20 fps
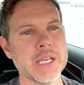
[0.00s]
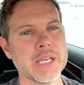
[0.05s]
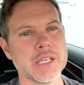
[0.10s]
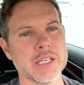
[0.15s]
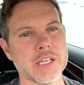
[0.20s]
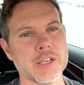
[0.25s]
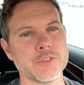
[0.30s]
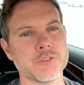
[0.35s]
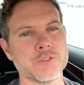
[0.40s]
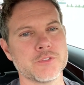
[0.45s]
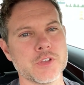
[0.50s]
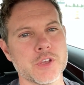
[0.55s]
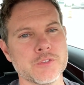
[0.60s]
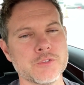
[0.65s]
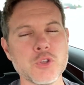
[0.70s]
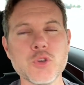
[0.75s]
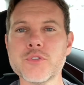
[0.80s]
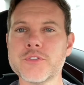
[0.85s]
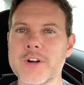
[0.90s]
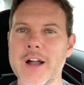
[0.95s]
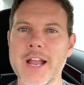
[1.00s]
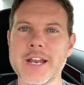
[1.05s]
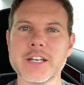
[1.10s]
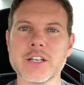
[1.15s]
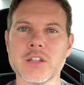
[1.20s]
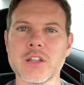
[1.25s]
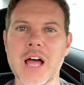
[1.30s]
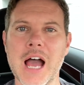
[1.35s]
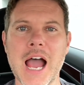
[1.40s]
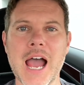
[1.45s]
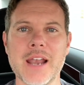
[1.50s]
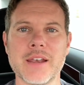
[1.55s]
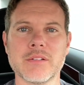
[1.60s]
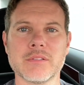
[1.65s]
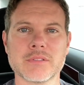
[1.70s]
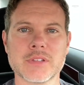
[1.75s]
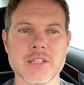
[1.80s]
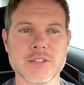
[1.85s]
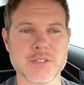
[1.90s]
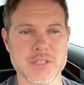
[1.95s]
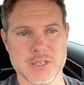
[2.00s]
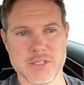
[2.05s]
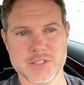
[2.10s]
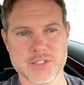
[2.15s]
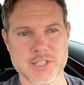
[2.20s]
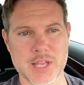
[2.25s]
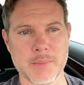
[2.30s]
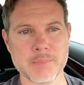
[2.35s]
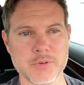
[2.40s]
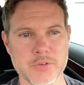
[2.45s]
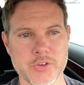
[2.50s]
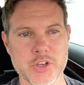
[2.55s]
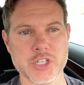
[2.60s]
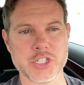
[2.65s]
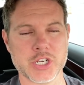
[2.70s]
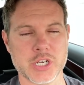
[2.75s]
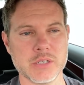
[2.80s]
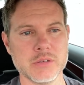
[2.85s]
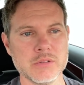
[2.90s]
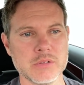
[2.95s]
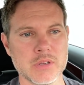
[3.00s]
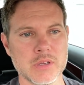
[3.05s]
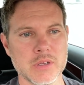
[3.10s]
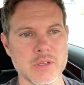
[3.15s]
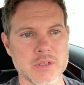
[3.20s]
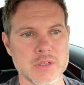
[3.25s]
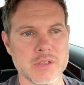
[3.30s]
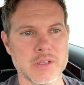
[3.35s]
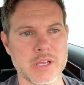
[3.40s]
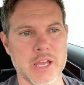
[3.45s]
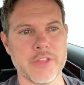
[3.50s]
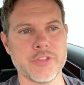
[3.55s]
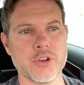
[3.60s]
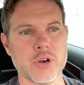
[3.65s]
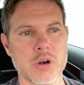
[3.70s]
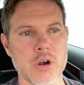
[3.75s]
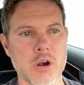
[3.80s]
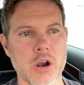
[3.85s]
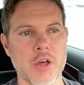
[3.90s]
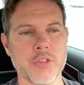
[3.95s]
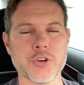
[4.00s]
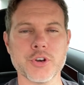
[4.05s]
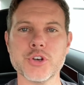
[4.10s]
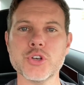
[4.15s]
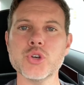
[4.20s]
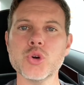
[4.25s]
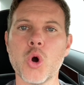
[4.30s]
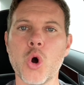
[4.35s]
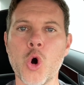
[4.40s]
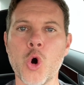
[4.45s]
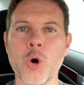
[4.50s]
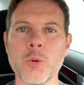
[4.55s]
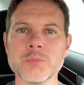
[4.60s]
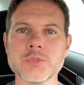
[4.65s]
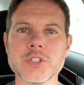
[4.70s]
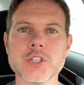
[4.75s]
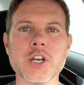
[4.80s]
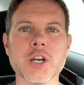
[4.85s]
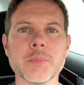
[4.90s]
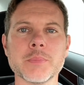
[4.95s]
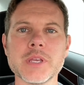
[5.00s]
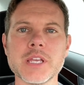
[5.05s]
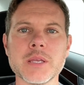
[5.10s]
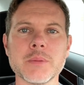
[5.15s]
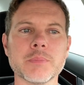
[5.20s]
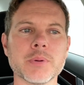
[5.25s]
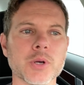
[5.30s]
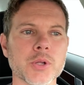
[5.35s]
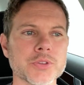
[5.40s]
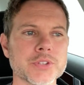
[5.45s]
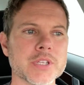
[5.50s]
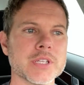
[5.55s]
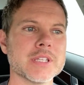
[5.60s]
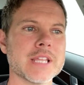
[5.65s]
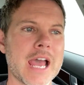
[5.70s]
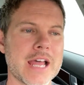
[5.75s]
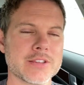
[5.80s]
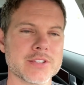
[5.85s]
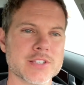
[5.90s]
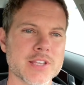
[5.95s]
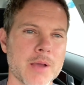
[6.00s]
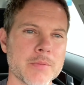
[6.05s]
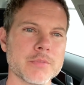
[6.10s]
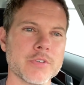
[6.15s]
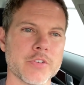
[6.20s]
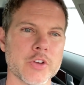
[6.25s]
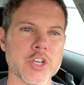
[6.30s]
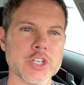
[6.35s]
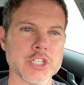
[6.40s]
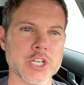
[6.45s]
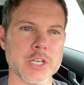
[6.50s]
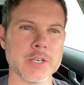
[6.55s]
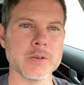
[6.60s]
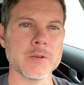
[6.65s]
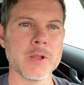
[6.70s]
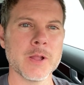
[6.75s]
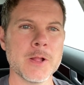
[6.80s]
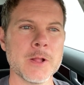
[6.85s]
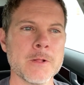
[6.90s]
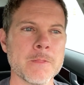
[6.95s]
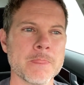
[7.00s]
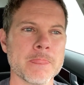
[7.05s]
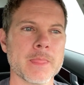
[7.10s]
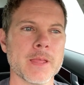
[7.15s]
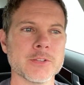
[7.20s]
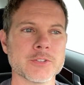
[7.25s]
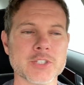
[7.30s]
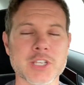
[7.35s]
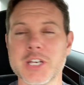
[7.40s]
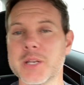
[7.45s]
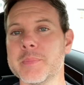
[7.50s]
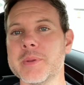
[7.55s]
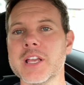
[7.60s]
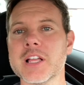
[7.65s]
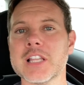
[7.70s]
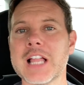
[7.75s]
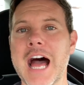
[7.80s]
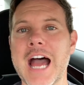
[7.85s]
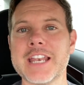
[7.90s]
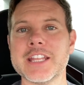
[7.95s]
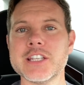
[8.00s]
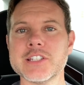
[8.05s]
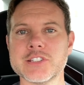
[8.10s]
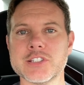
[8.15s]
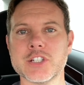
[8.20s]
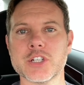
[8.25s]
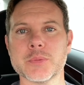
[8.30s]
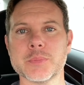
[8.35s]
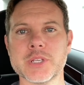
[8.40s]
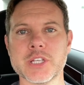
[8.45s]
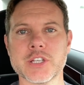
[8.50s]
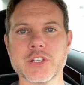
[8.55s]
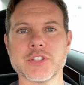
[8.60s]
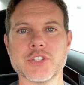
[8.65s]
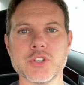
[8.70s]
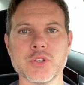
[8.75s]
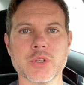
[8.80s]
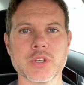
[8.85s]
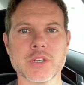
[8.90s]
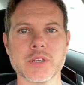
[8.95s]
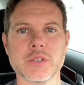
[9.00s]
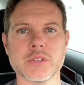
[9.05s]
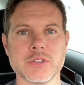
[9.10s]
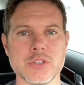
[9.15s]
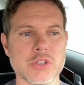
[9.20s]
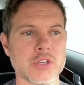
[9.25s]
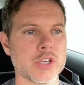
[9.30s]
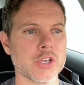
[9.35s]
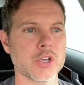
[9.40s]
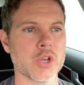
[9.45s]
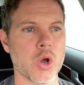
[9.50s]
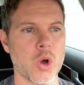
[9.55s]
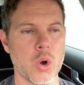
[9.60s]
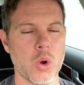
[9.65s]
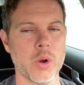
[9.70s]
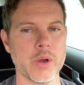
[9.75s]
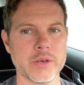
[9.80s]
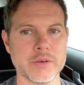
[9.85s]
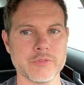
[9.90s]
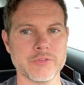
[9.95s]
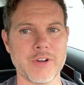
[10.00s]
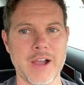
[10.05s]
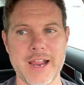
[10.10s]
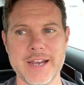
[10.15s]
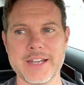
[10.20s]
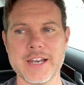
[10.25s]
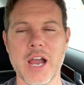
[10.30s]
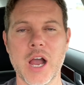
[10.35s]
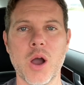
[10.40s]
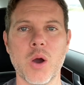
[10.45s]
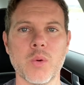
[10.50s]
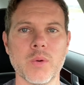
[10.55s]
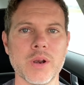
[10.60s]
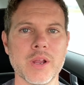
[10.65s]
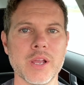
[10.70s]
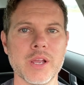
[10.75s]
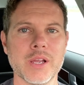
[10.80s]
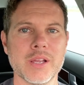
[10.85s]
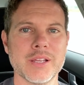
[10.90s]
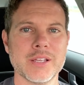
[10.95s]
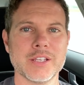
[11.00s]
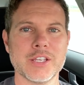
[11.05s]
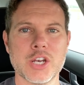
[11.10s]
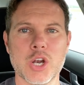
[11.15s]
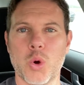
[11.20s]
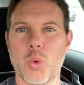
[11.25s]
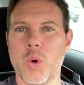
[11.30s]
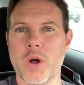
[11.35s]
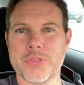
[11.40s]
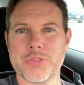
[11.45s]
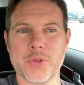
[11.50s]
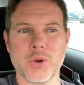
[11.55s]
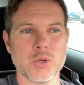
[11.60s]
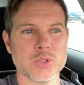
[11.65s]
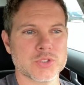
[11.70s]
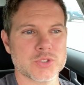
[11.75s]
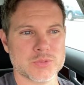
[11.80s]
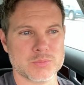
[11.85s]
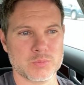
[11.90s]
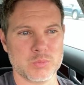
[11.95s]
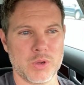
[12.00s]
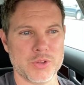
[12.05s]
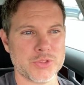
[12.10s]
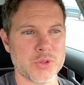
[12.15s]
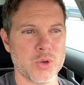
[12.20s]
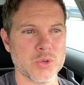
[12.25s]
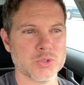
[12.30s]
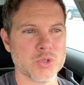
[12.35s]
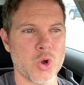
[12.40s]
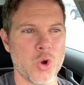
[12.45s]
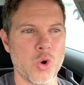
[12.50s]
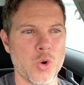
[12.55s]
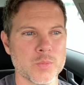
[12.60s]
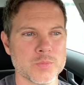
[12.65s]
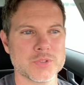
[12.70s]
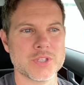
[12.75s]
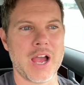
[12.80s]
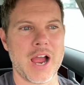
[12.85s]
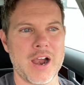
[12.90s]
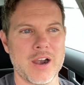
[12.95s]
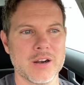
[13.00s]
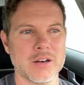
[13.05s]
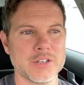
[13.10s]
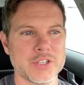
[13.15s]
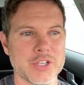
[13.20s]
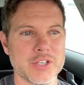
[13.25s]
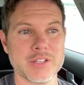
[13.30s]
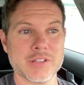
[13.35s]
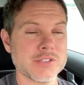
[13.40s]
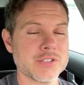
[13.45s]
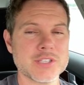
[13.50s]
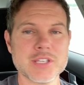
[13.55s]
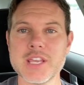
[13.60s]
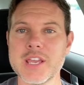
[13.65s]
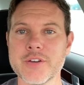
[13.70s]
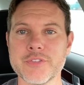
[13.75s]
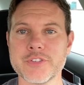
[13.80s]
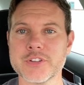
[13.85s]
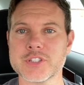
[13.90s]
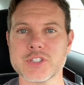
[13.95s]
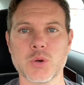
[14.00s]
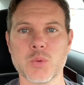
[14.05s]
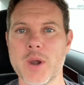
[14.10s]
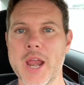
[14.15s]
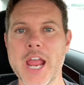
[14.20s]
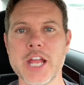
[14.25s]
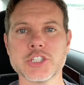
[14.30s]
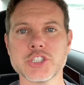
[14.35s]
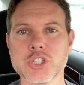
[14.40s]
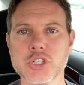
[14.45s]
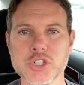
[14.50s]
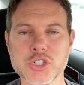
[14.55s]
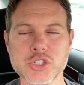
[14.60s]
if you find a lot that's in a subdivision and there are other new homes that are being built in that subdivision, it's going to be a lot easier, because you can go and find out what those homes are. You can see if it's a ranch or a